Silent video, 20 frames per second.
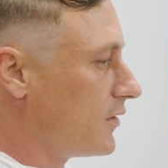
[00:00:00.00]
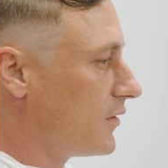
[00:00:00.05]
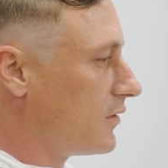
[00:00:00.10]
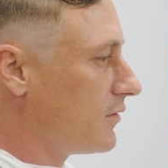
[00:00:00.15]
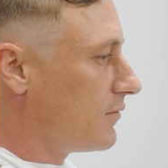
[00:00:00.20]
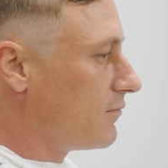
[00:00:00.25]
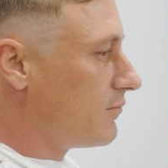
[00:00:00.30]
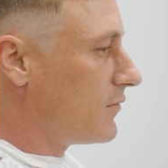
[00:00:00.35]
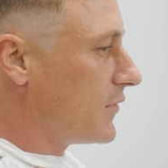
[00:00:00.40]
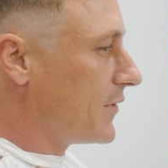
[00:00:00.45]

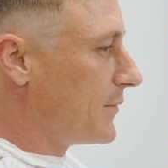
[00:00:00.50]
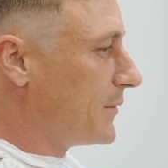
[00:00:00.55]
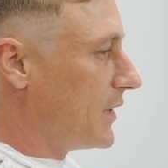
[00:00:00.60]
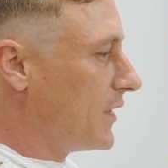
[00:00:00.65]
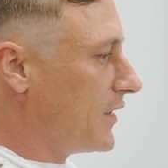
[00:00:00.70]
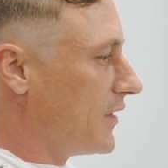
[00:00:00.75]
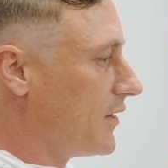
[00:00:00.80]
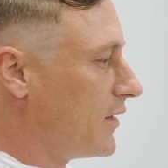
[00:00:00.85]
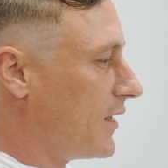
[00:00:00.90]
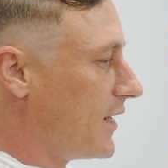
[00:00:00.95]
I
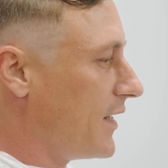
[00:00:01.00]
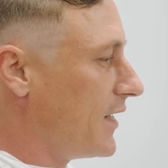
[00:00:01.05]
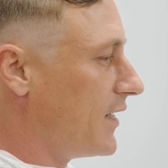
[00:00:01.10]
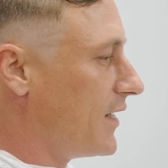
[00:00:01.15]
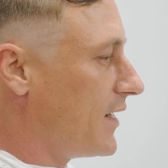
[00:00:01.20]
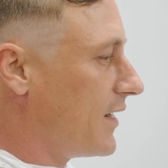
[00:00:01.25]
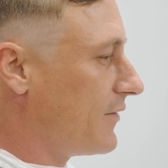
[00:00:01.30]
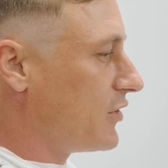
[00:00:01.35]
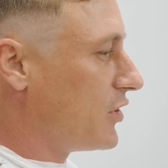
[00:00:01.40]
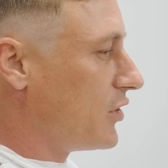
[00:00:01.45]
mean, I
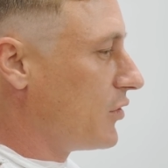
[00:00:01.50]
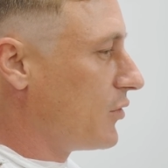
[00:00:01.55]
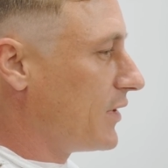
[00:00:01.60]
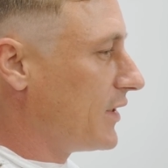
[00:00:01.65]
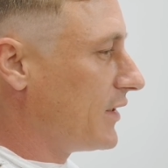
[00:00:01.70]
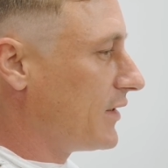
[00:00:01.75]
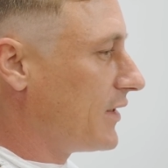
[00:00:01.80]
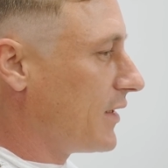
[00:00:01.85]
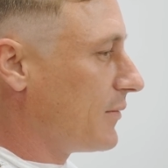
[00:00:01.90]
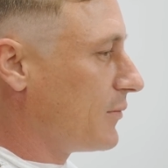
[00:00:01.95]
didn't have to do
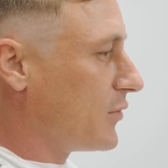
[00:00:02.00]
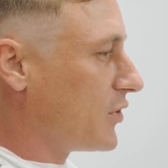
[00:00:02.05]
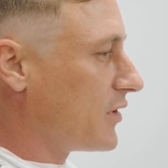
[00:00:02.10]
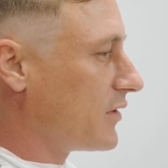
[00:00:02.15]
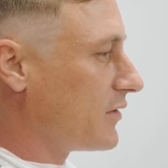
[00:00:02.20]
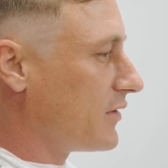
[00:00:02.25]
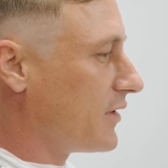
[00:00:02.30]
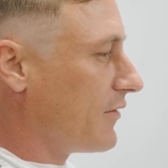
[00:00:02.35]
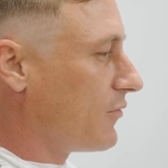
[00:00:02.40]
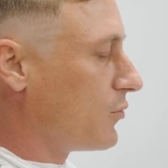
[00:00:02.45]
anything
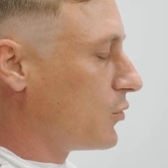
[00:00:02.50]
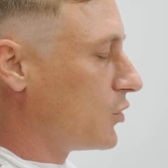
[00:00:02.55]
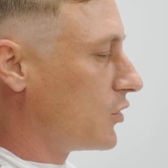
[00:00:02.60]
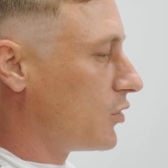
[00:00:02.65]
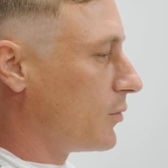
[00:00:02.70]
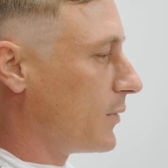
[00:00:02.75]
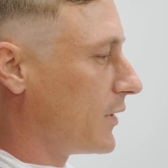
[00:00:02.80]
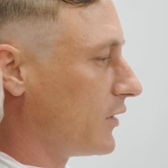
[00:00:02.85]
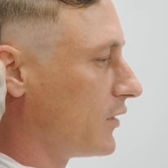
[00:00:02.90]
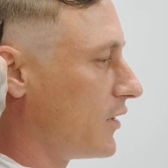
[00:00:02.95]
but give him a
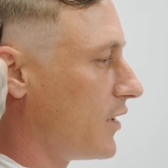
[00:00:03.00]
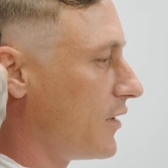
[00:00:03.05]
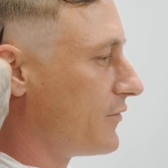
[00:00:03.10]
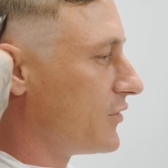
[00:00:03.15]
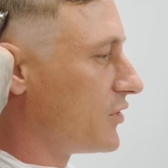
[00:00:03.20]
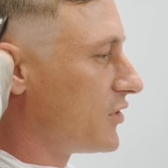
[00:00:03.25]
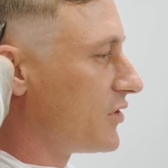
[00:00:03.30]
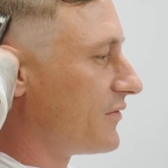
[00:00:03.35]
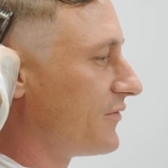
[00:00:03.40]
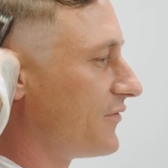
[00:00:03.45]
little bit of love
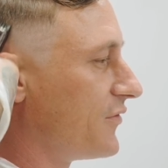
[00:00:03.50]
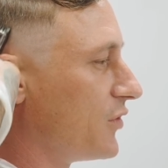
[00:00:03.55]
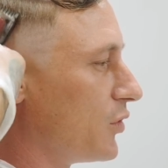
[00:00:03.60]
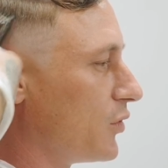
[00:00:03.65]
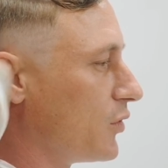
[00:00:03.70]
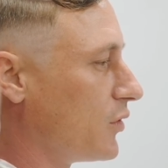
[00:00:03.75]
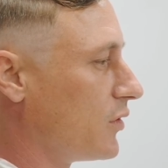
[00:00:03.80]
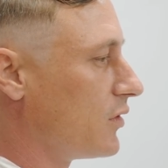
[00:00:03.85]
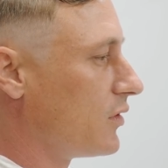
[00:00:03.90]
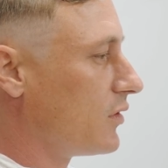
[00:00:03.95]
and some
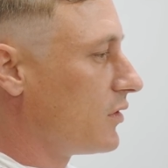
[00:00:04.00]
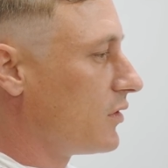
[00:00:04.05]
food.